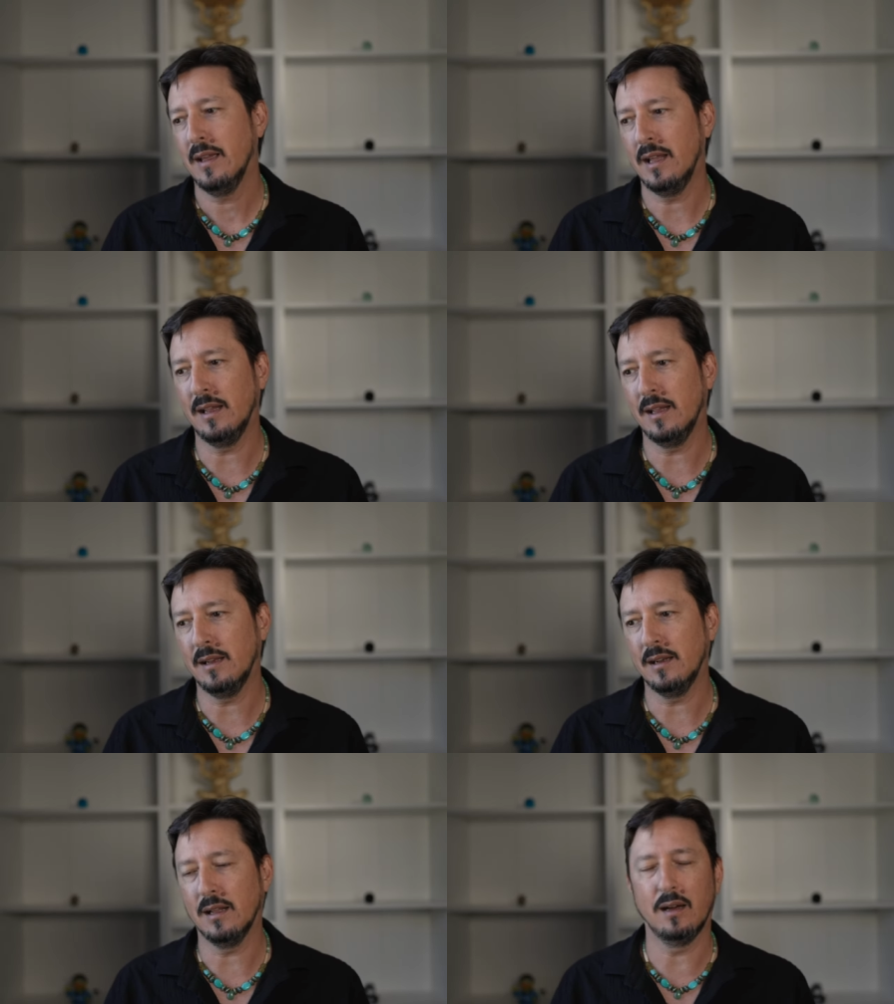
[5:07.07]

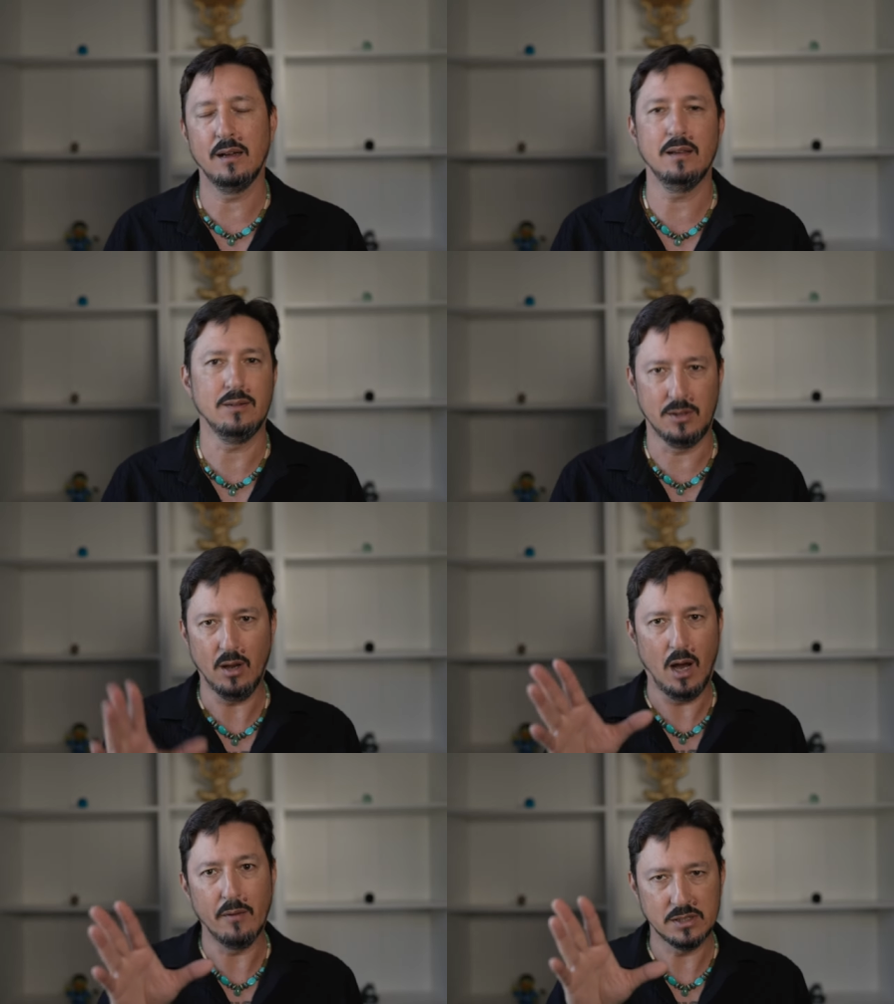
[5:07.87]
And you,
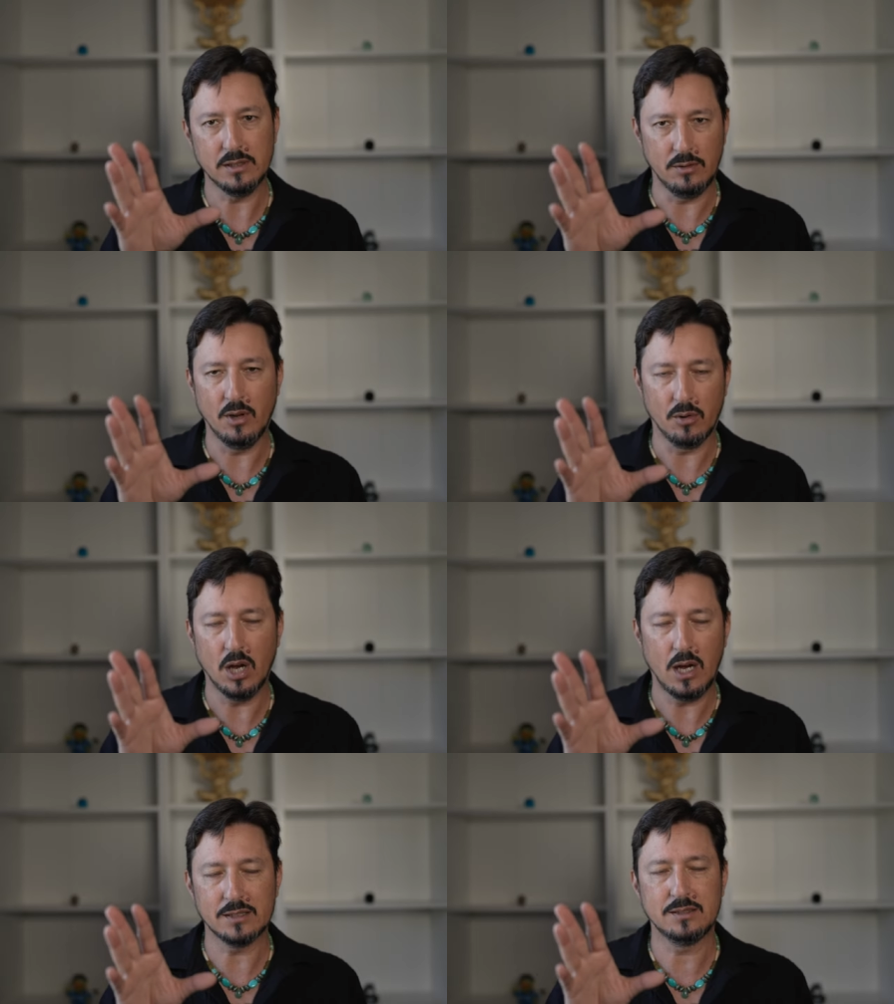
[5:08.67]
obviously, you know,
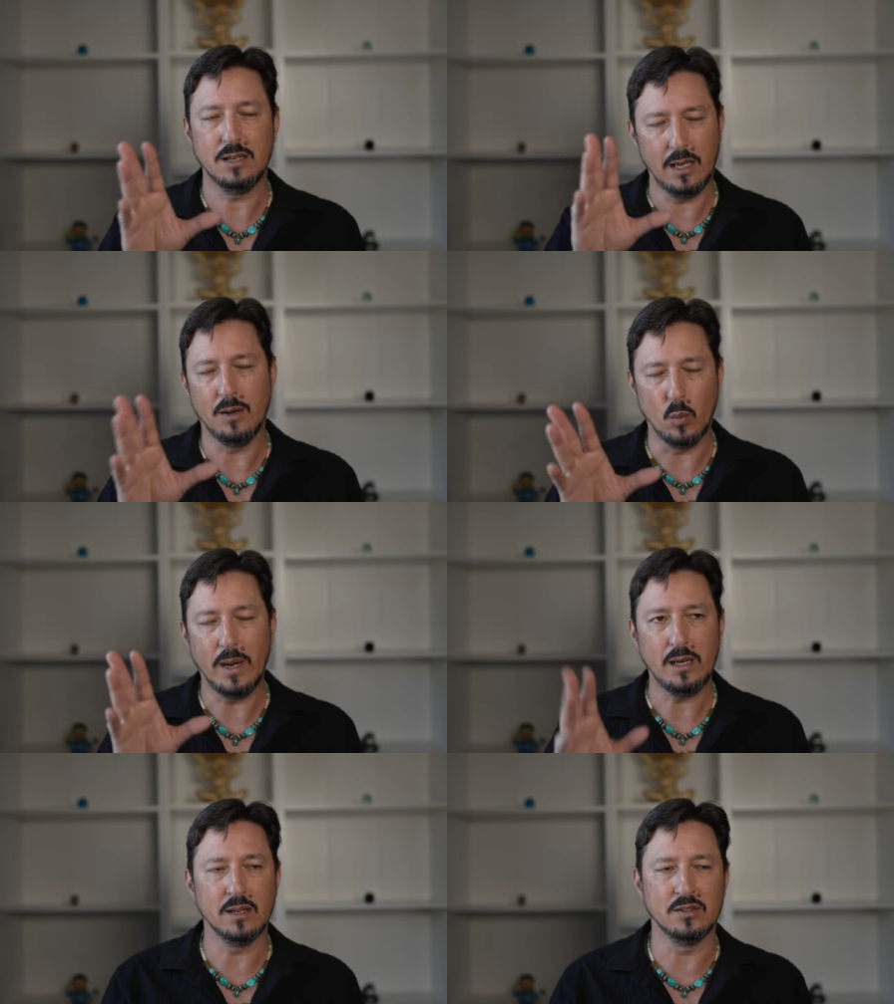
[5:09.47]
cost and
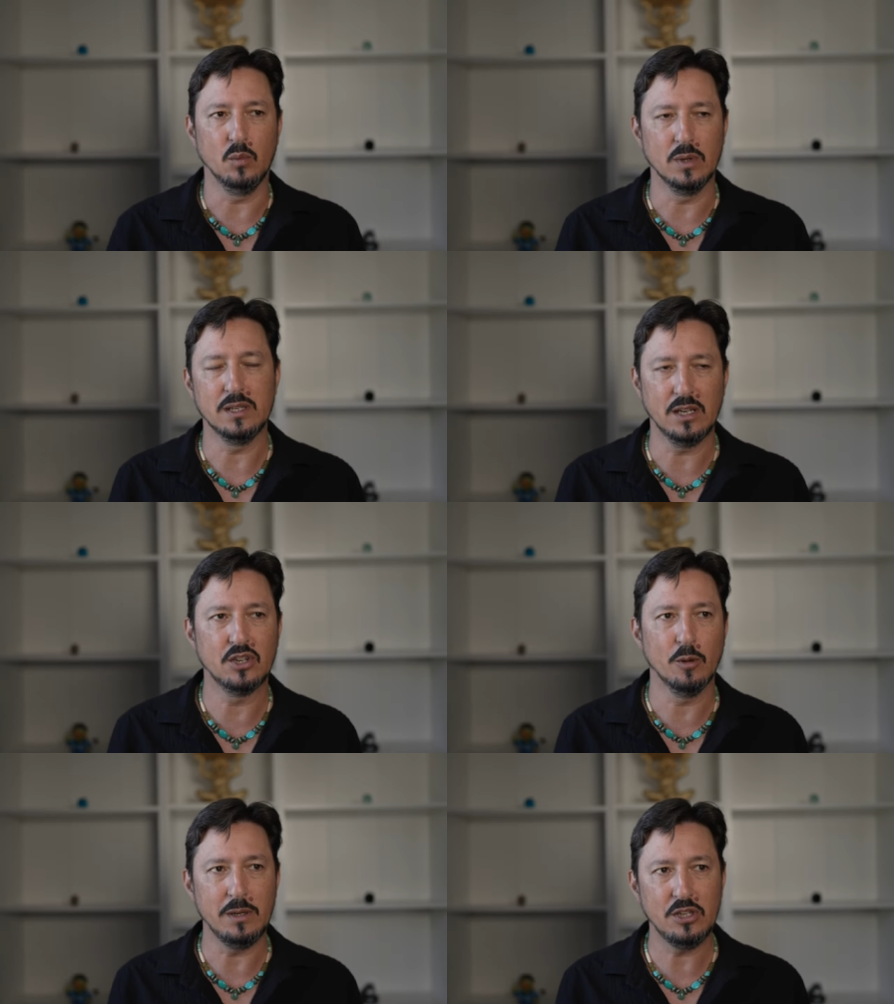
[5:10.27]
weight doesn't really
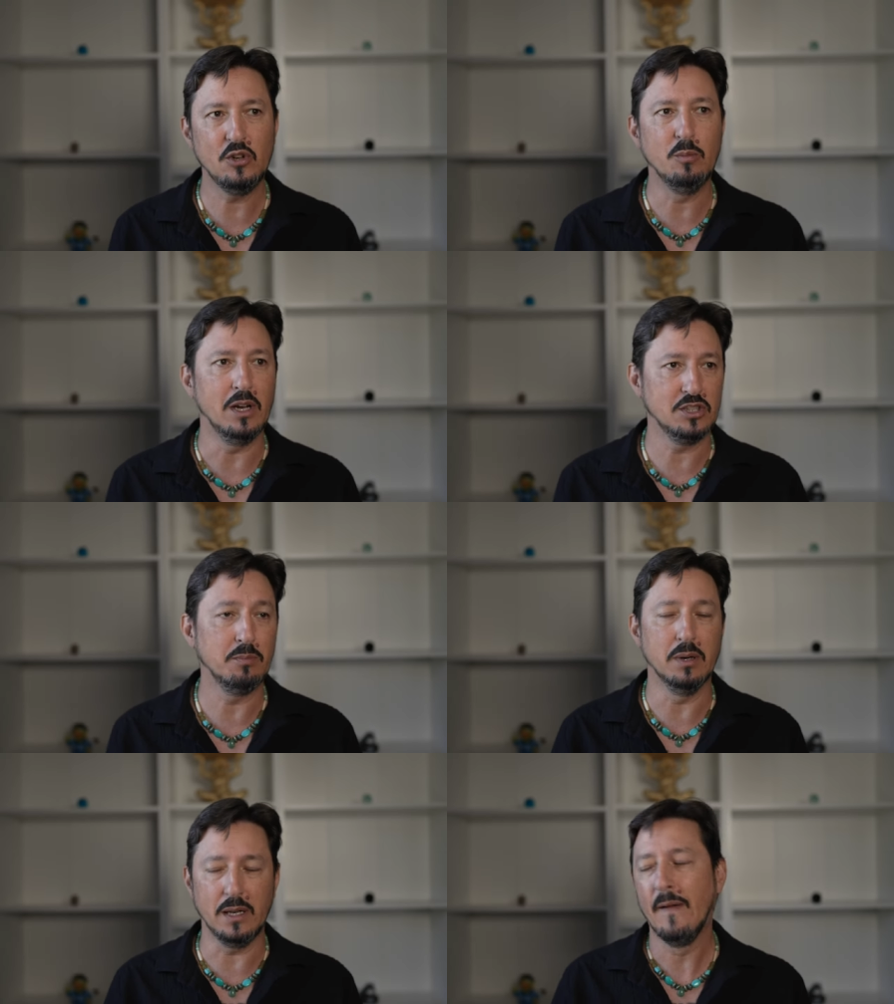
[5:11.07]
deter me too
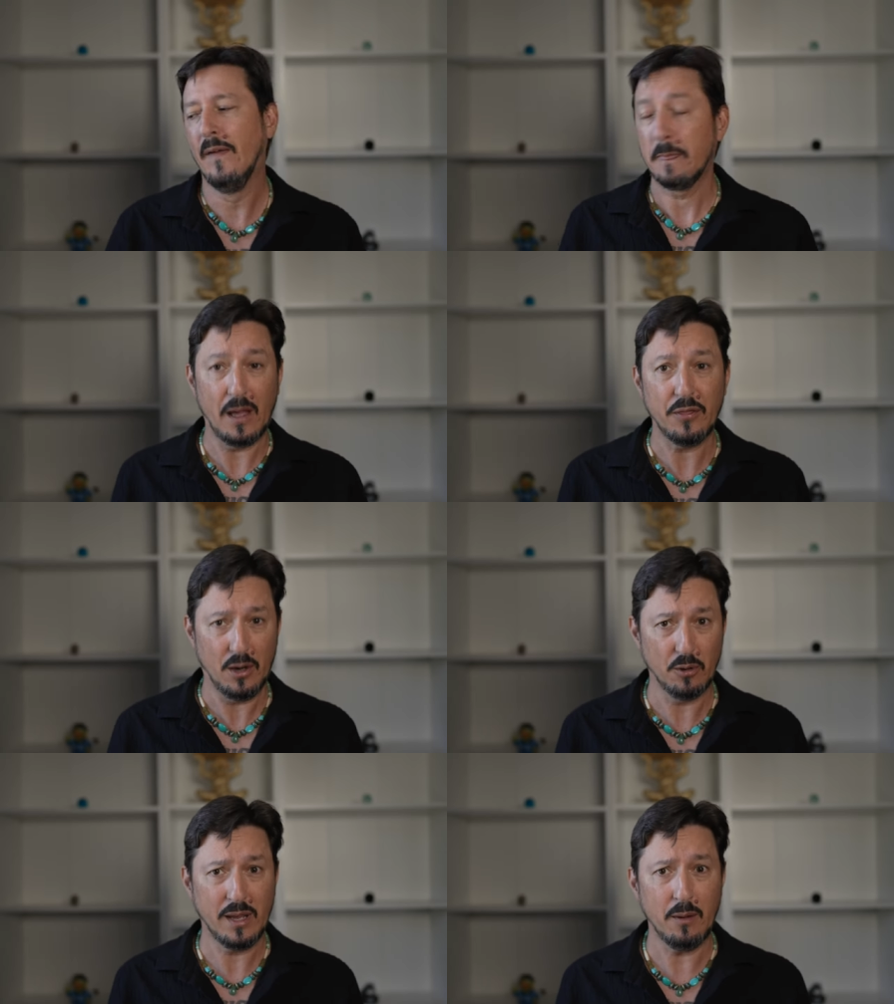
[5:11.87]
much, but I thought,
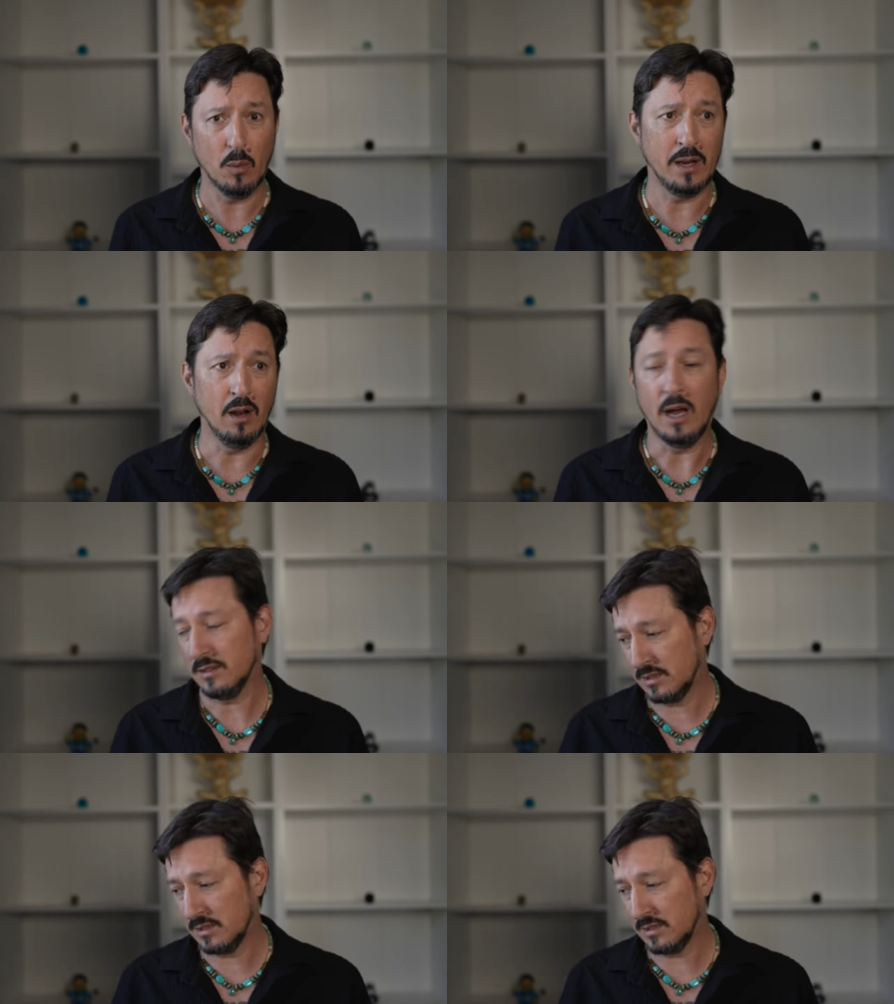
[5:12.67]
okay, why not?